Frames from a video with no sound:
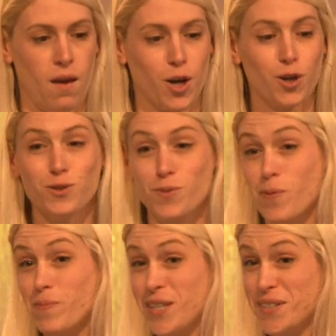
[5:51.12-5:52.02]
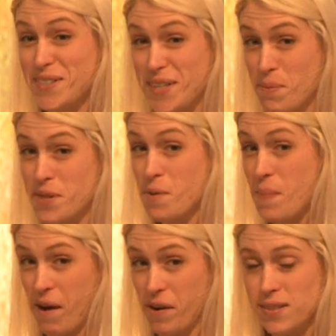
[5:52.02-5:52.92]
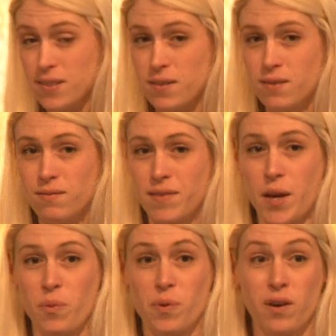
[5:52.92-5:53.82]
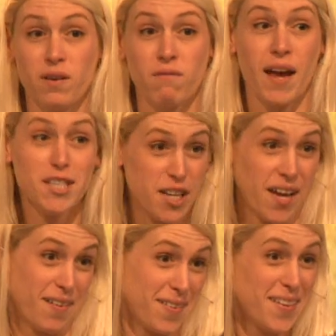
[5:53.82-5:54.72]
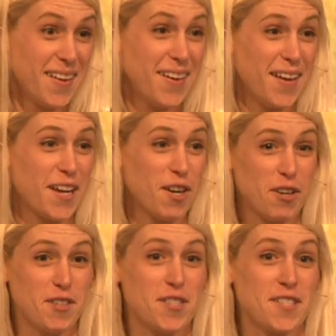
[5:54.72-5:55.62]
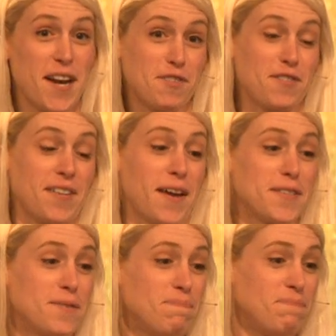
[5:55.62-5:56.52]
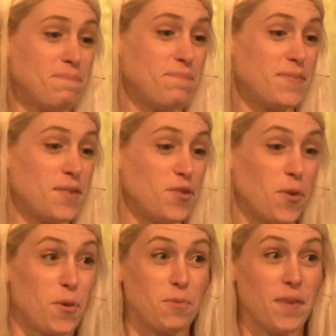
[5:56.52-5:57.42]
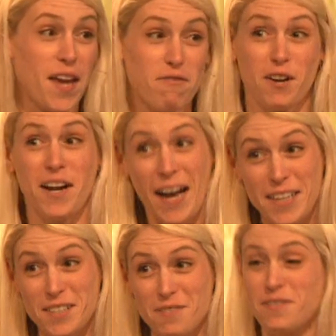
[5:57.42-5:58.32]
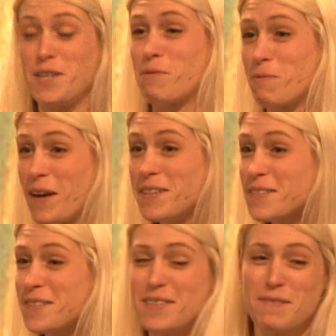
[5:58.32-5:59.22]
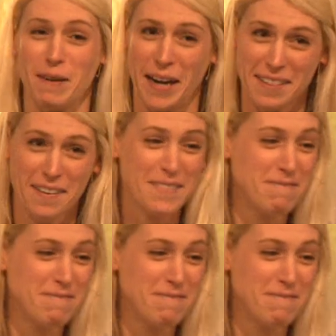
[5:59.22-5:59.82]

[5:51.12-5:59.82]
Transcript: Girls were permitted to stay with their parents. They were educated and encouraged to exercise. So yay for kind of equal rights. We're getting there.